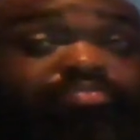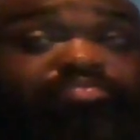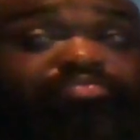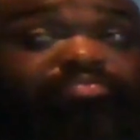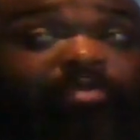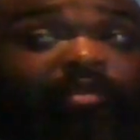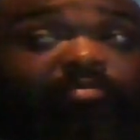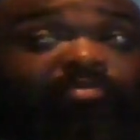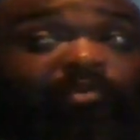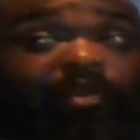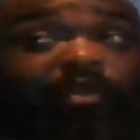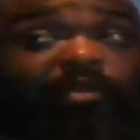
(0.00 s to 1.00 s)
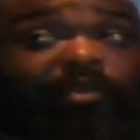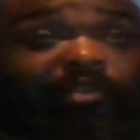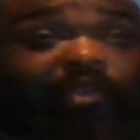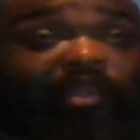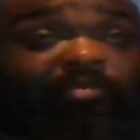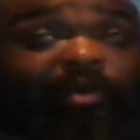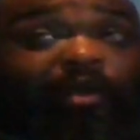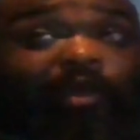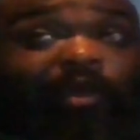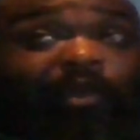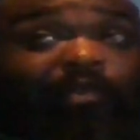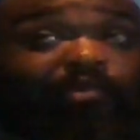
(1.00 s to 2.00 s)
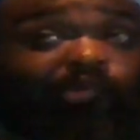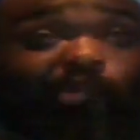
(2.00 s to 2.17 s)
what, 3 Sentai behind, 2